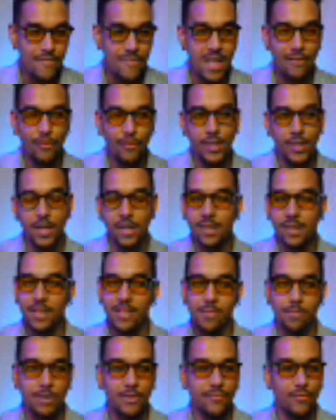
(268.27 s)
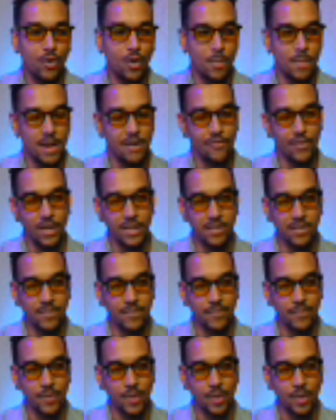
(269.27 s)
We have never done this before, my
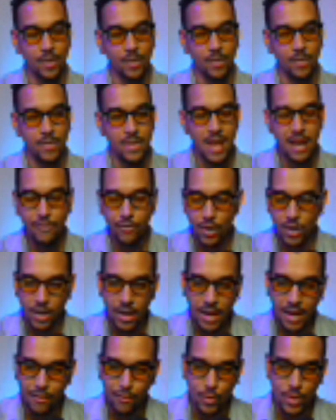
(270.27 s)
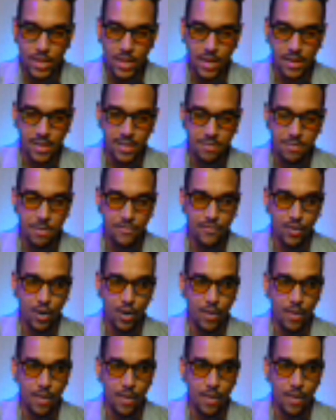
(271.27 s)
friends. Never have we done this
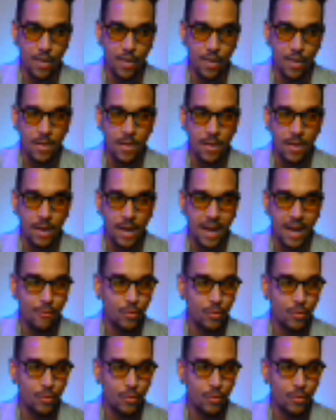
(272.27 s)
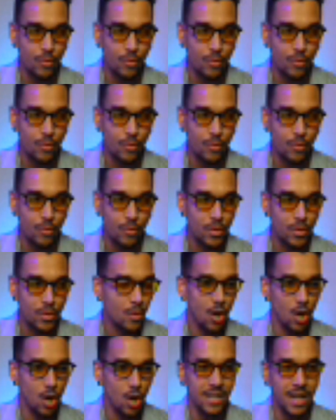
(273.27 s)
before. Have we
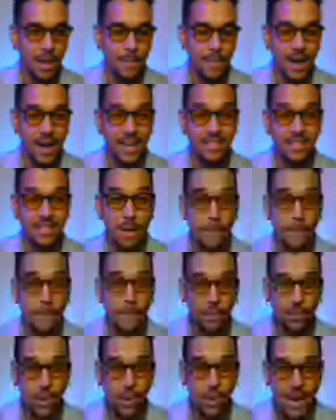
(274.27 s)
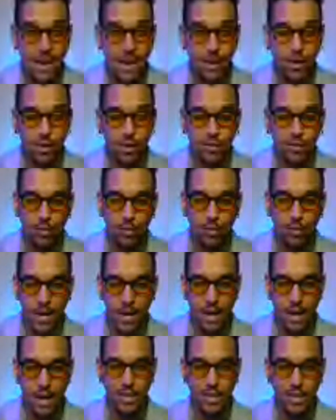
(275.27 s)
reached the all-time highs prior
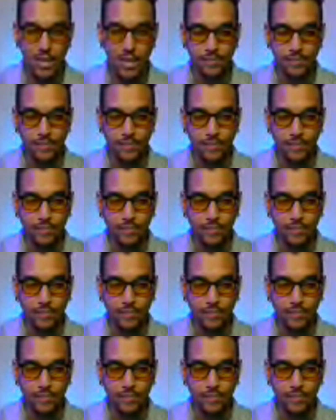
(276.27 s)
to the halving?